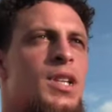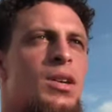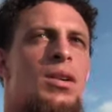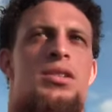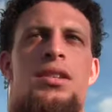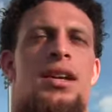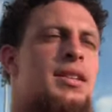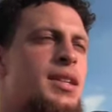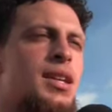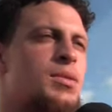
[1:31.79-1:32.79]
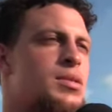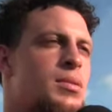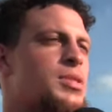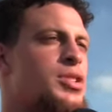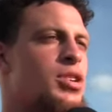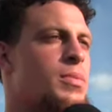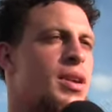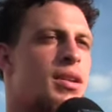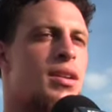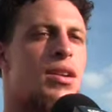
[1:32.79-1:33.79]
you know, it continues to mature
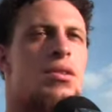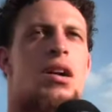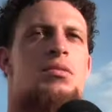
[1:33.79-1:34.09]
me and, you know,